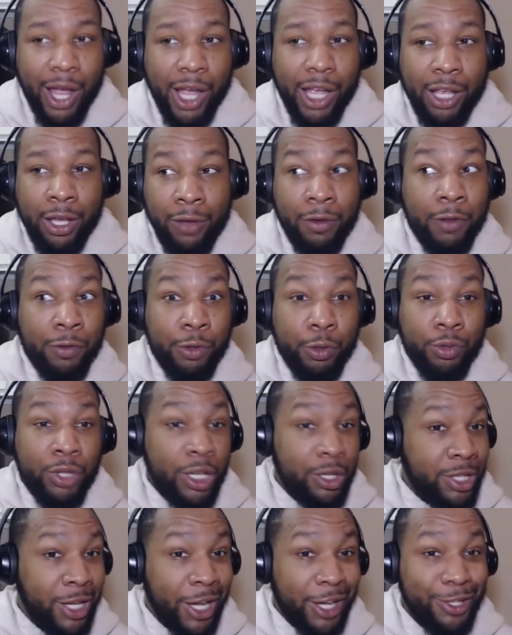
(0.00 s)
Even if you
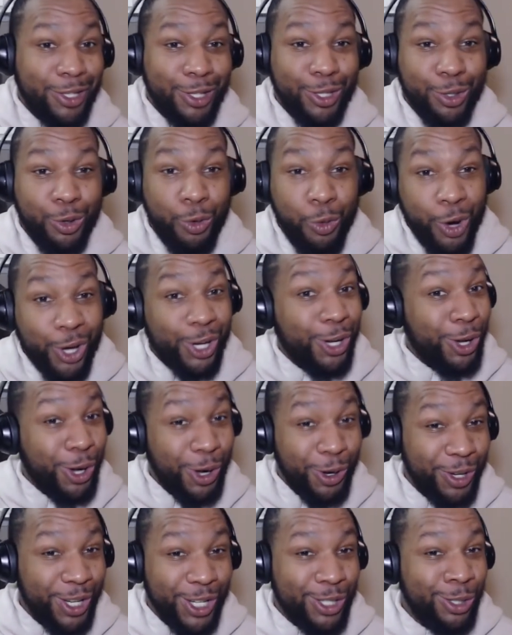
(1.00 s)
think Texas is going to
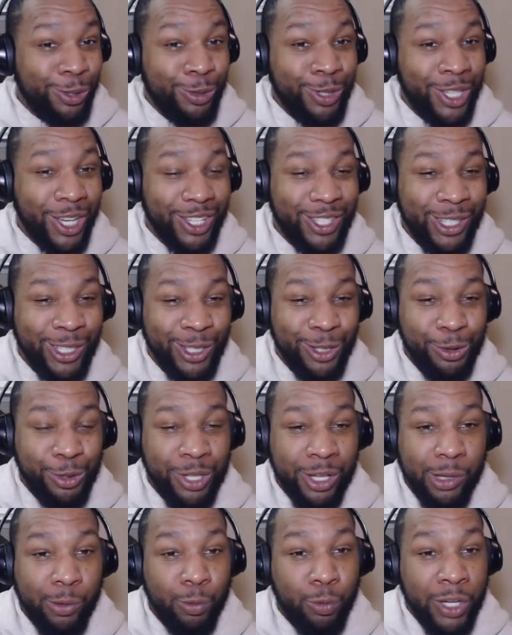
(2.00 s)
go into
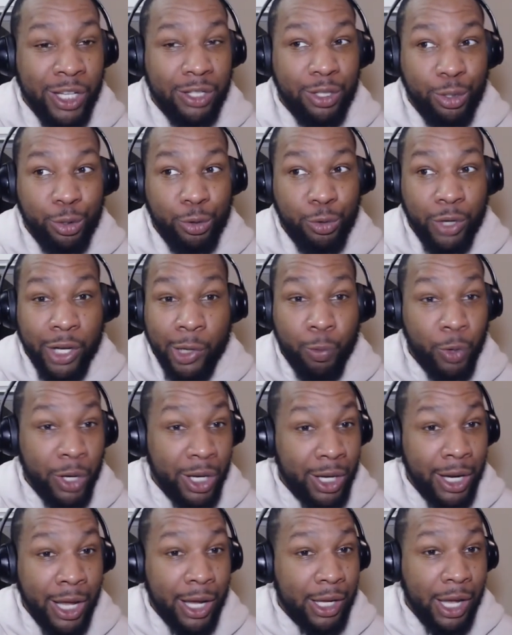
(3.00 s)
Tuscaloosa in week two and
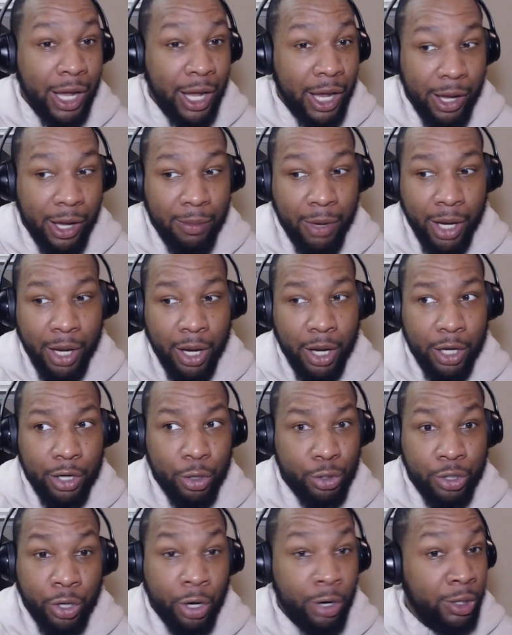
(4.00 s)
win that game,
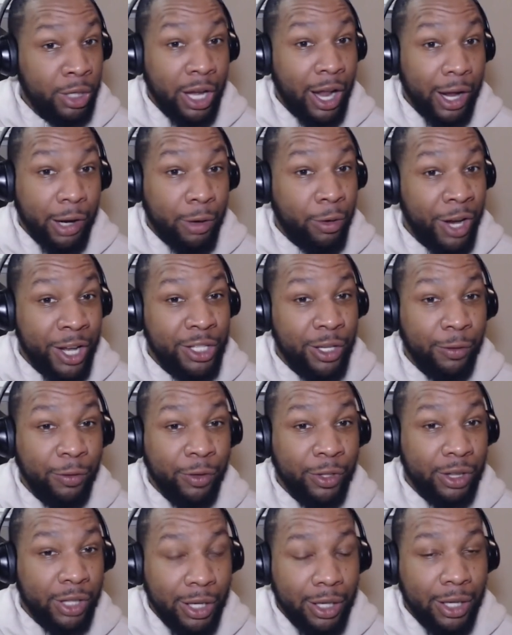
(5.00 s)
you're certainly not crazy for
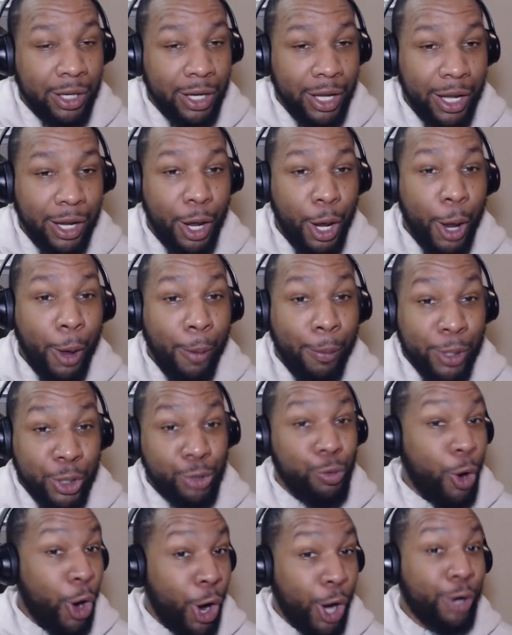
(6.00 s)
thinking that. But
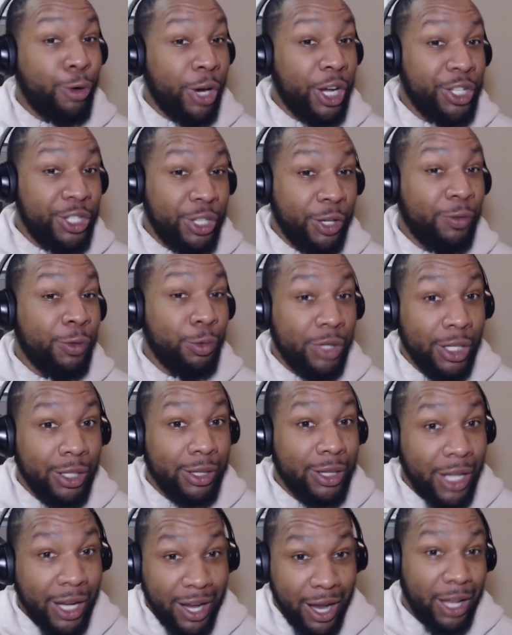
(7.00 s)
you are crazy if you think
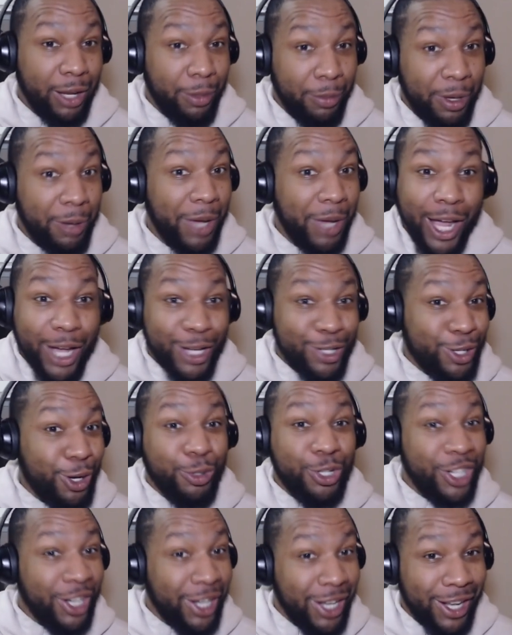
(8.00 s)
that Alabama has no
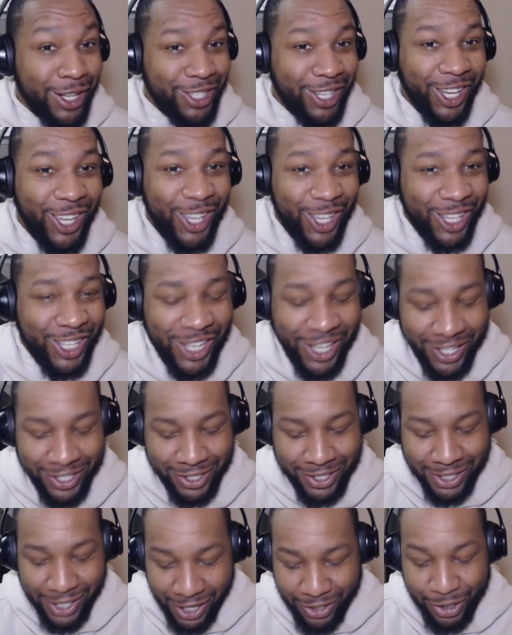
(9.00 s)
chance
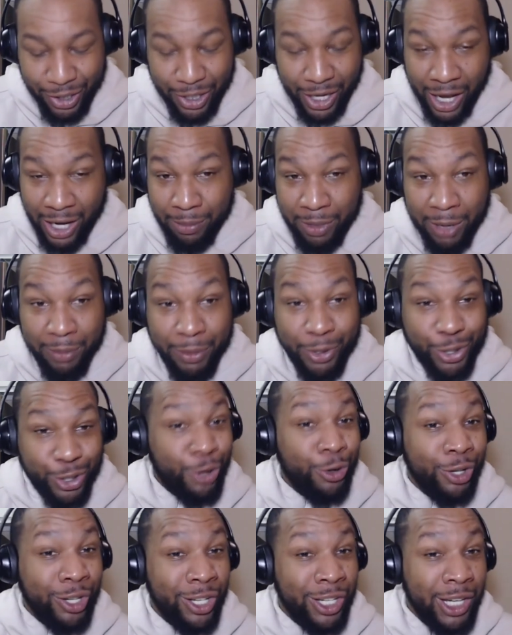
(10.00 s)
against Texas. Alabama
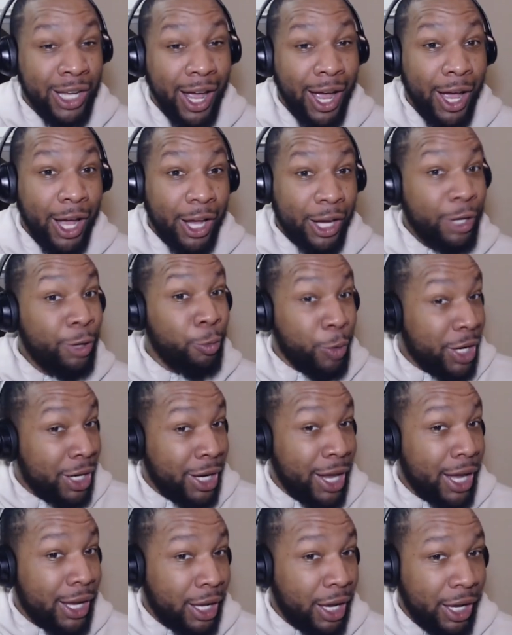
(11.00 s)
certainly could win
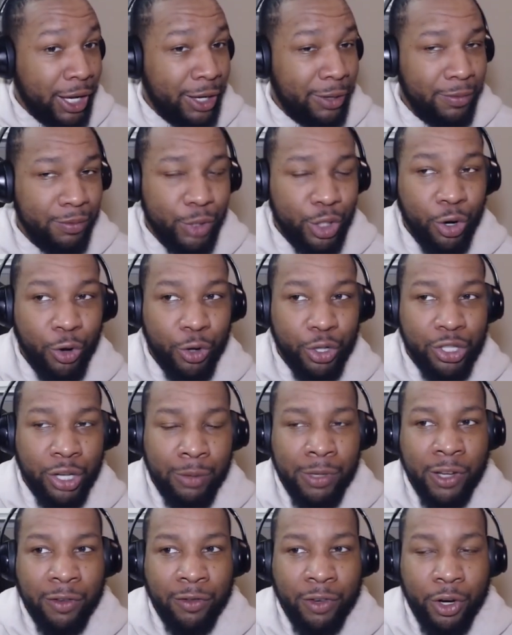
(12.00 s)
that game. You know, it's going to
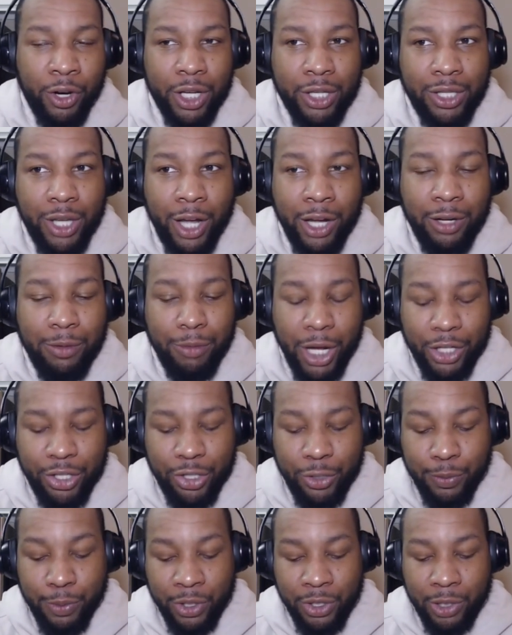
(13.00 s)
be a very exciting
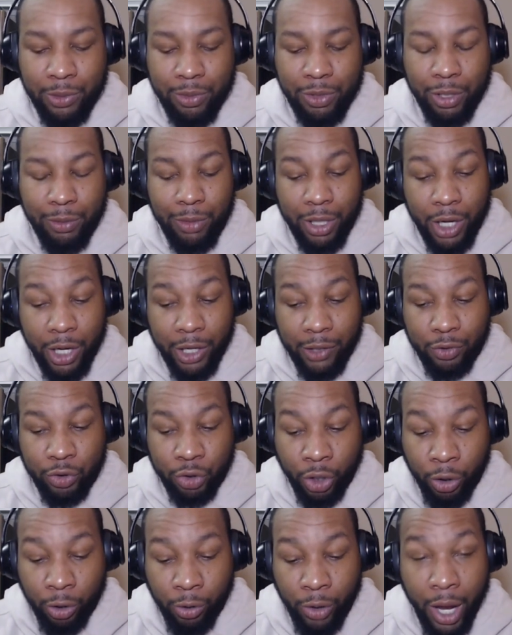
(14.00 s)
matchup on September 9th.
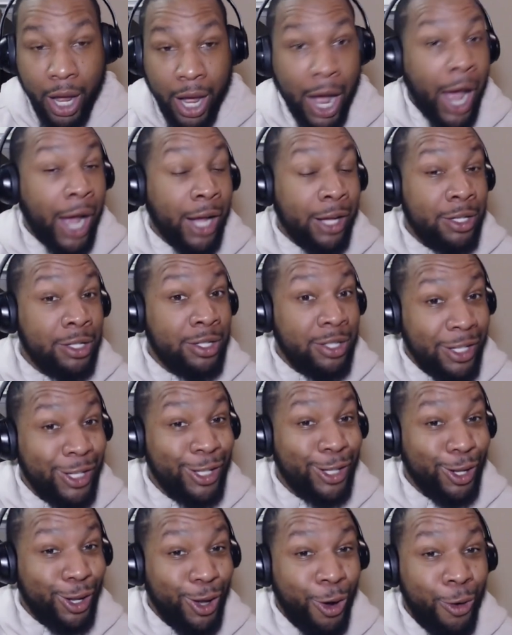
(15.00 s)
So I could see
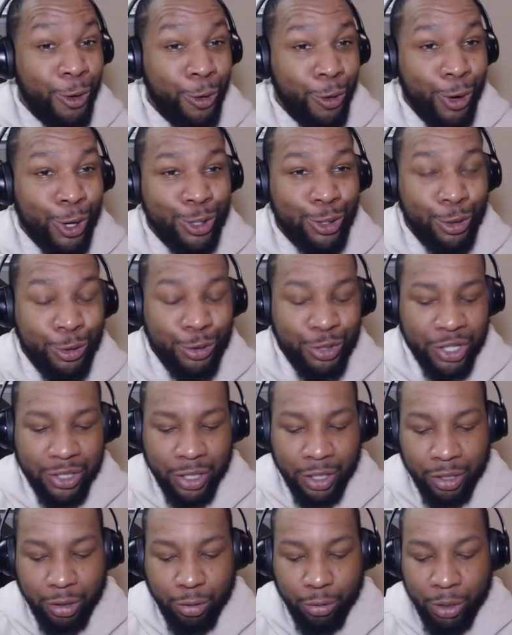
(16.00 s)
the Longhorns losing
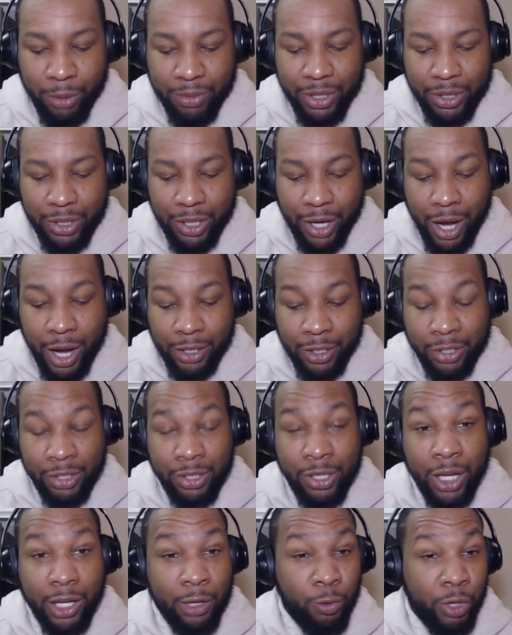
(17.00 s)
to the Crimson Tide. The
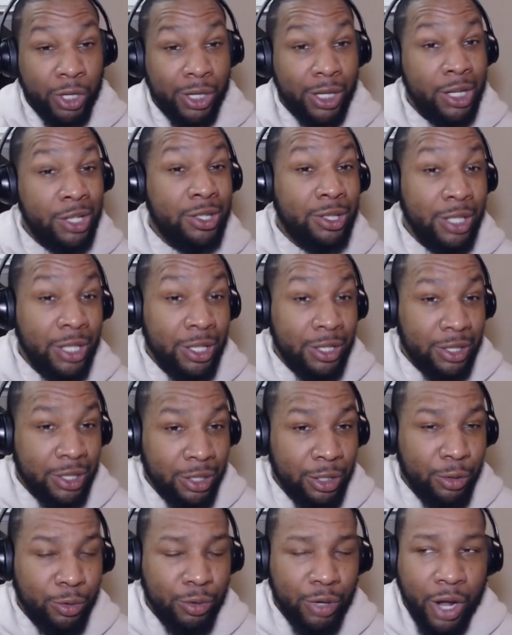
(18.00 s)
second one is
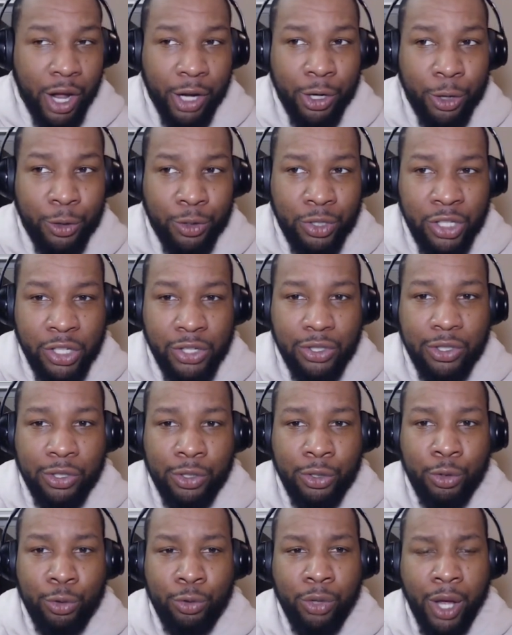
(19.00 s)
TCU. Now, I know
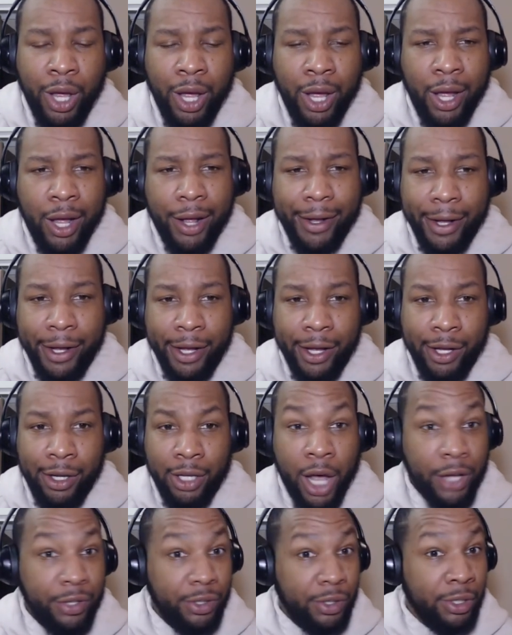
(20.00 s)
TCU
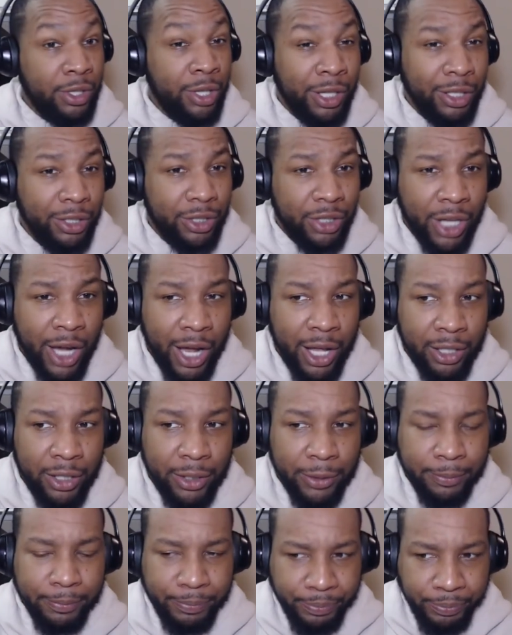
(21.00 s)
lost a ton of talent.